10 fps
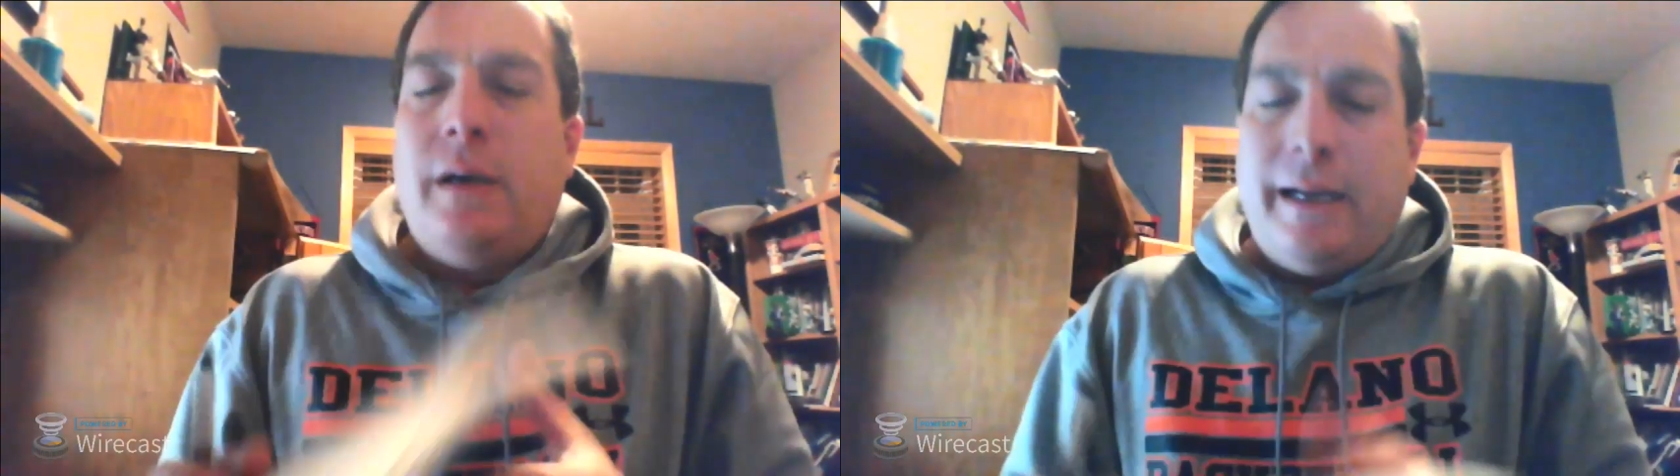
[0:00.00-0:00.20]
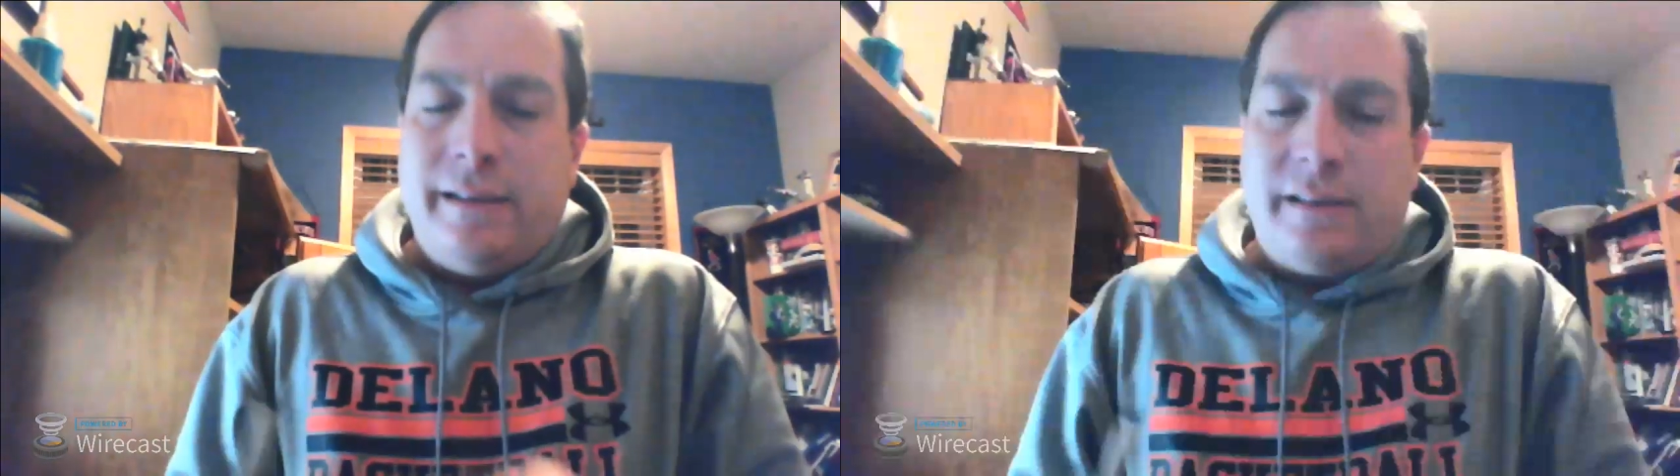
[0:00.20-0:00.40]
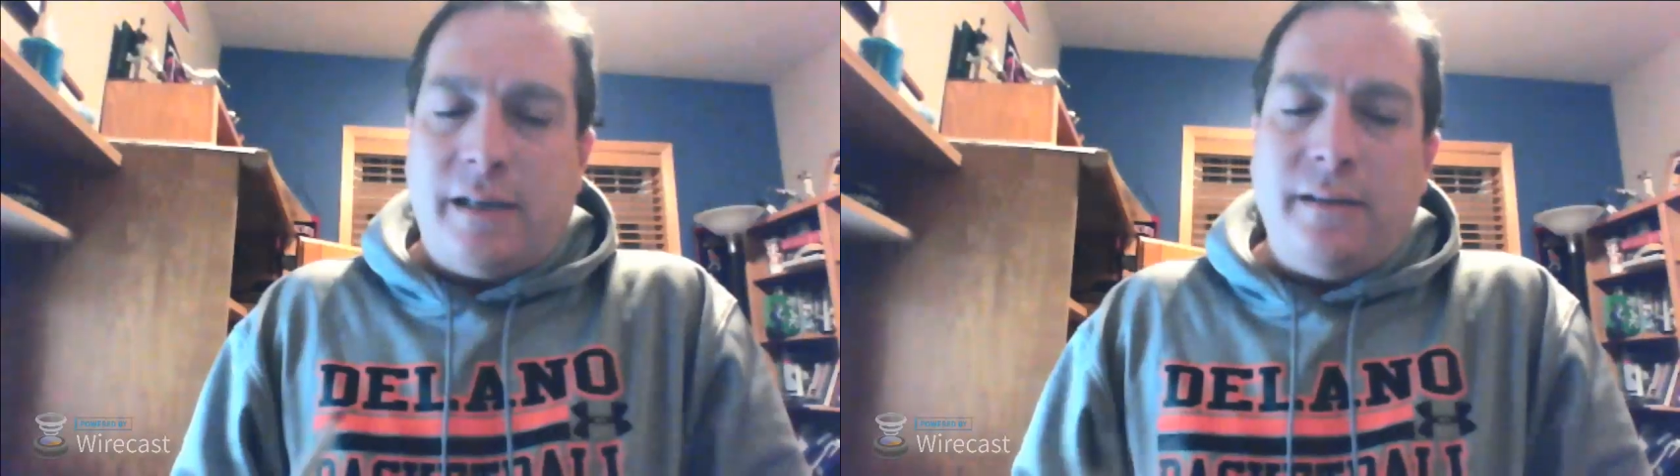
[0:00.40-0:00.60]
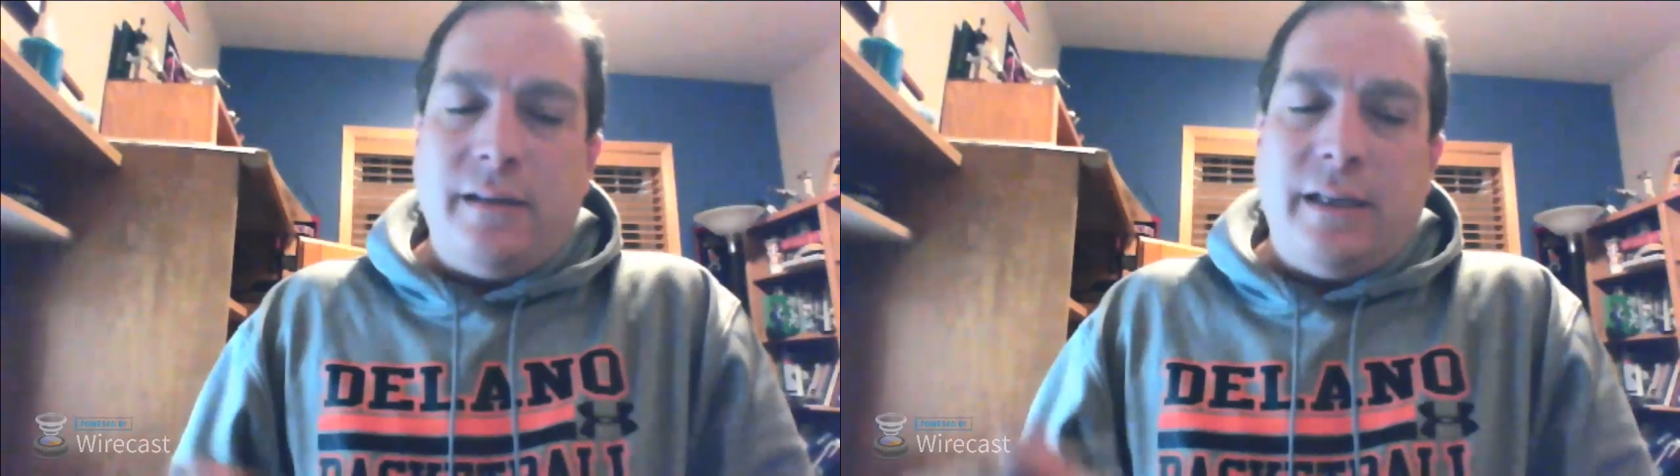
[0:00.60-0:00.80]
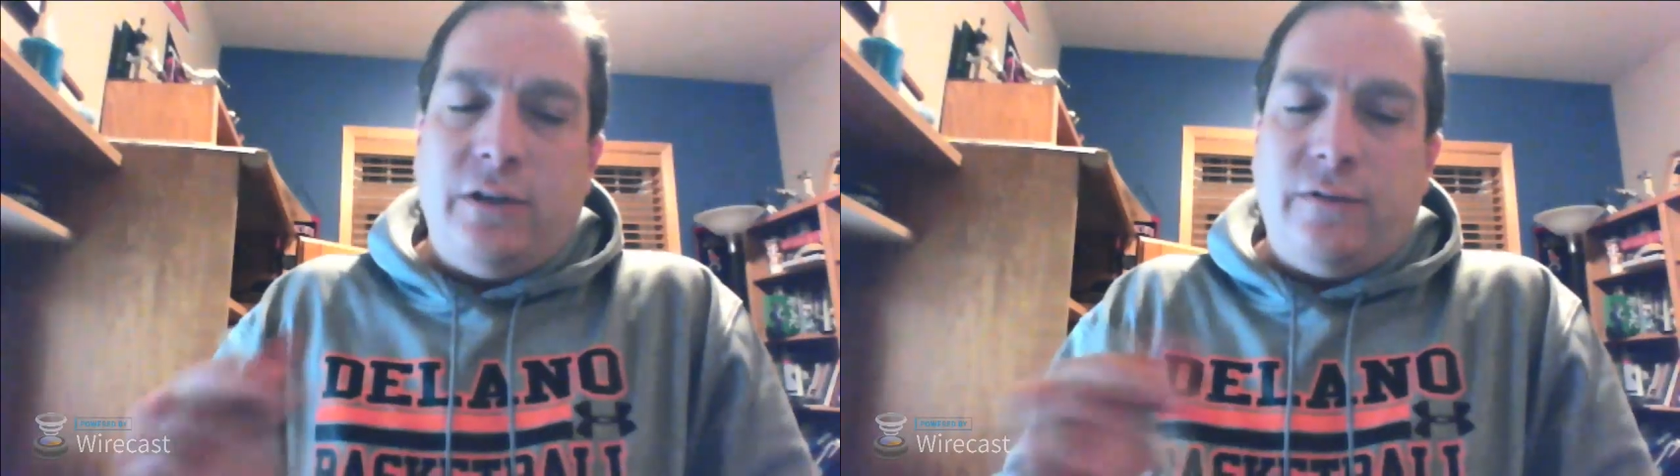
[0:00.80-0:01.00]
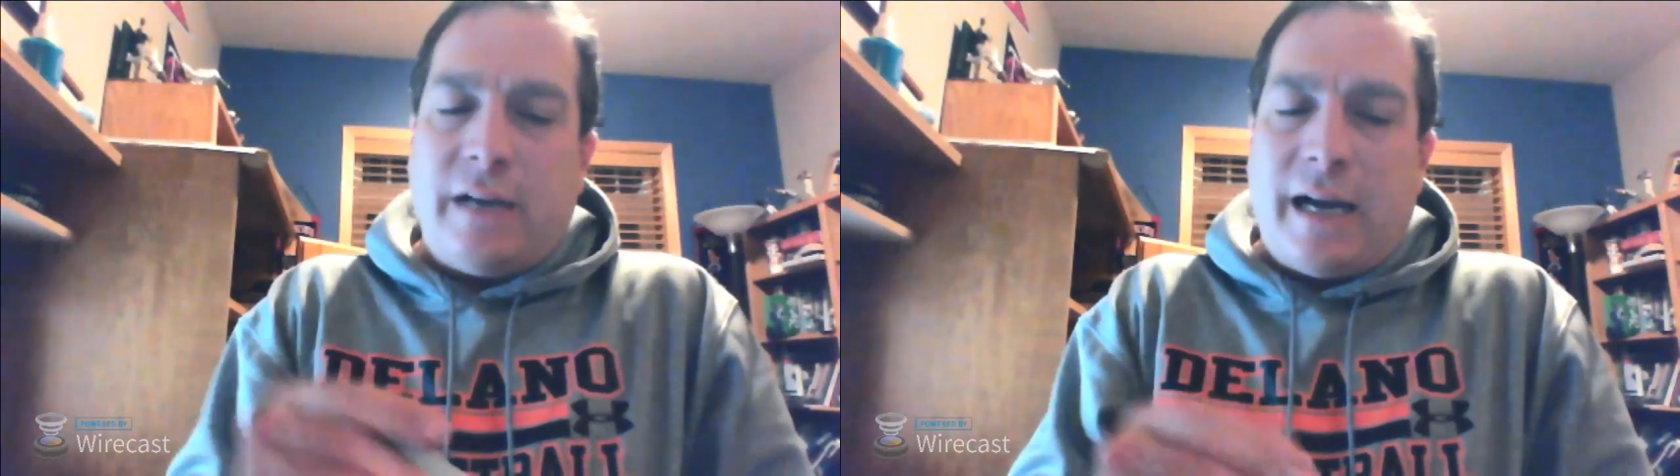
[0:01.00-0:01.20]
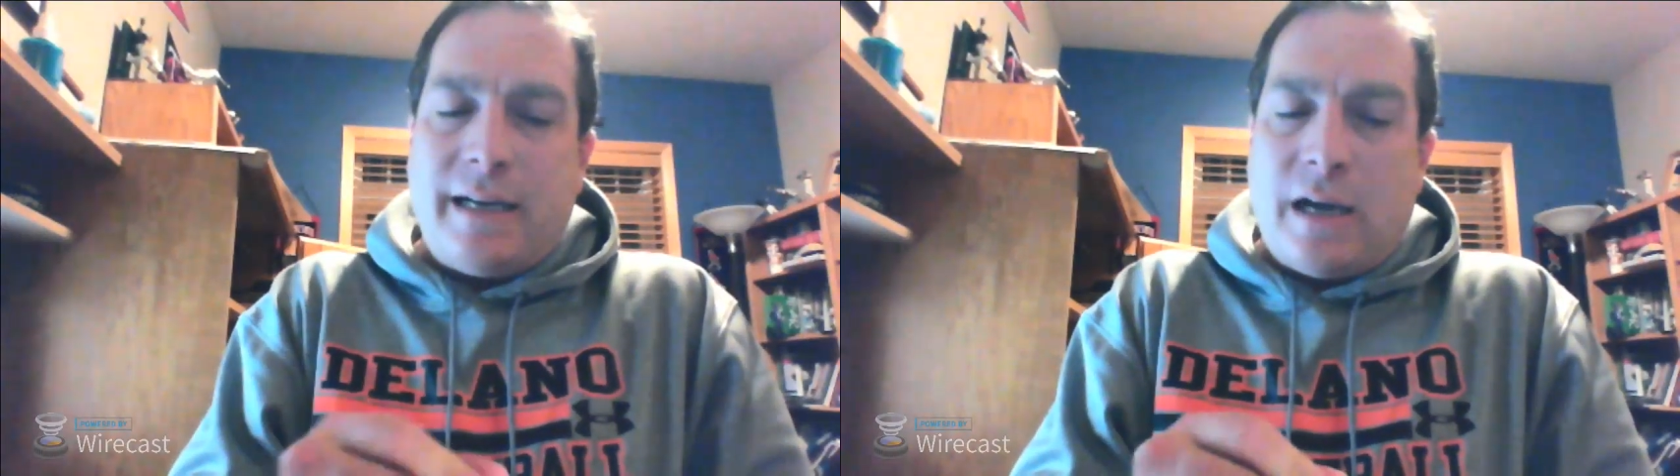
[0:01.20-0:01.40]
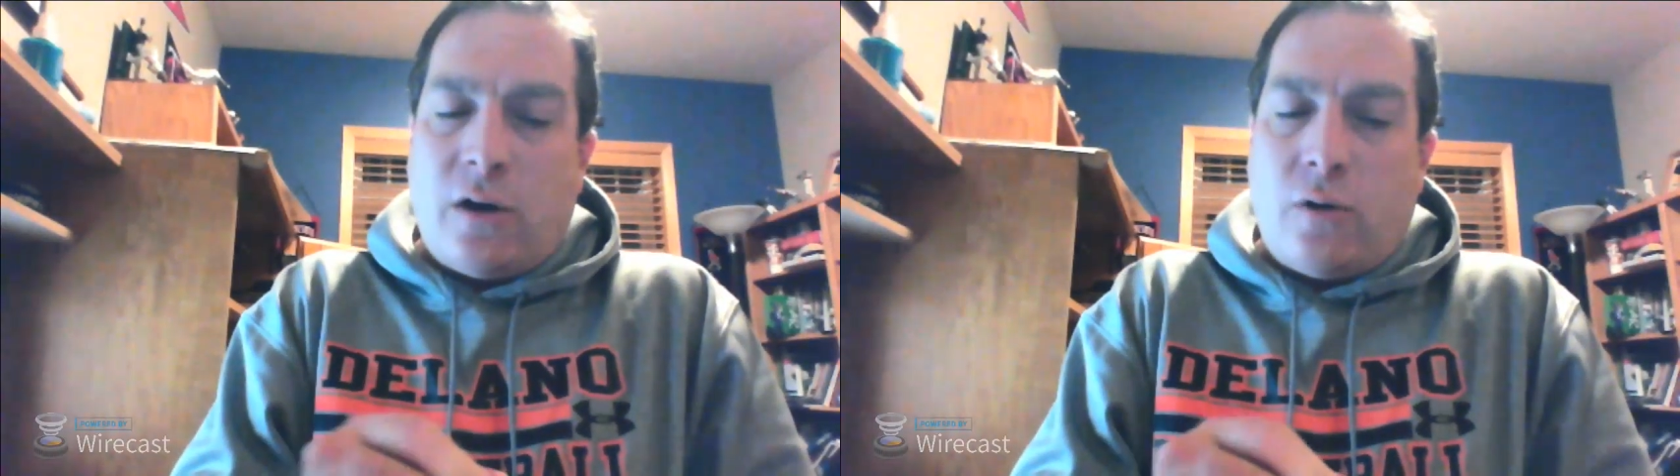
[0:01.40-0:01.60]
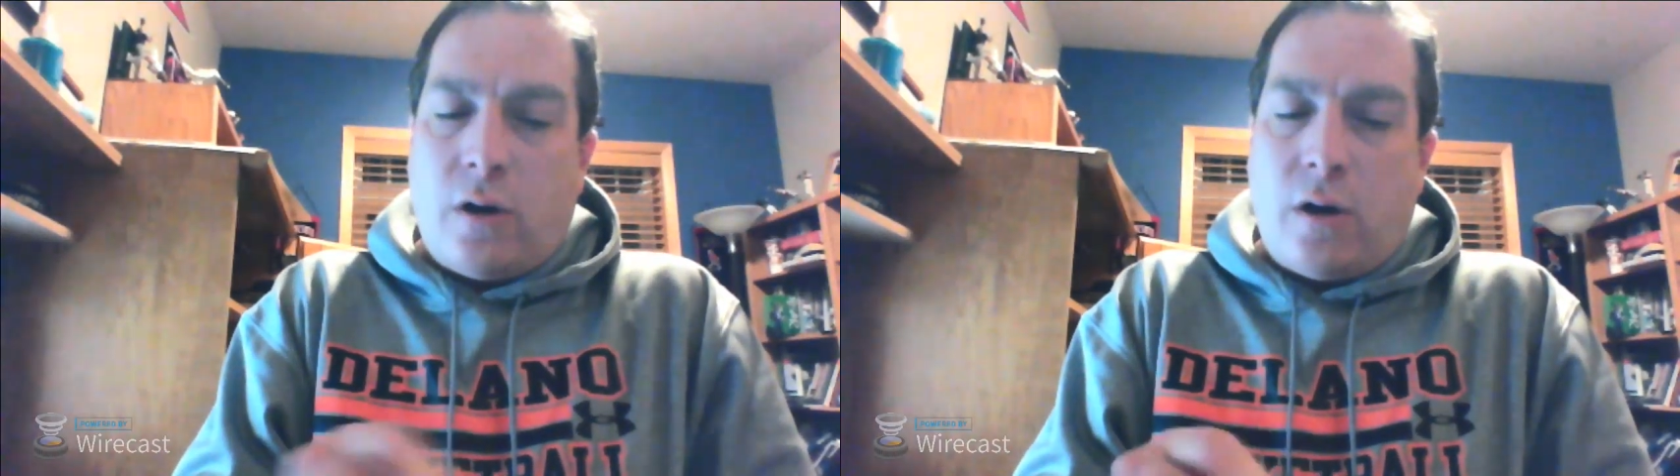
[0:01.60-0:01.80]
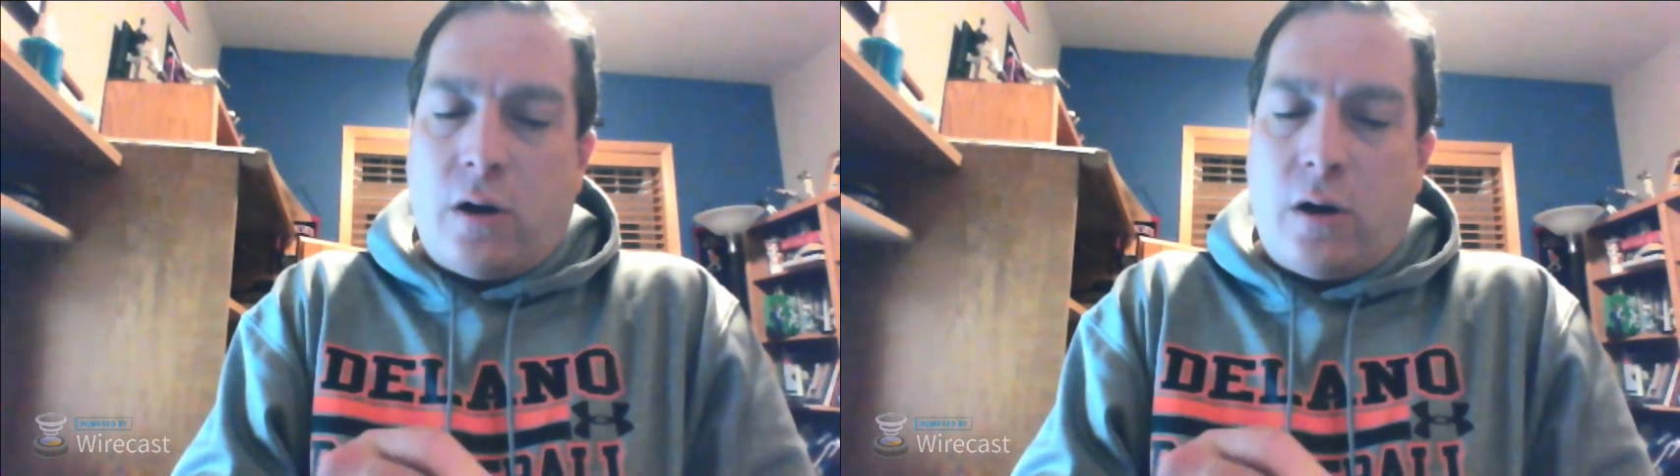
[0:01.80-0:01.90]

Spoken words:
and suddenly you've got now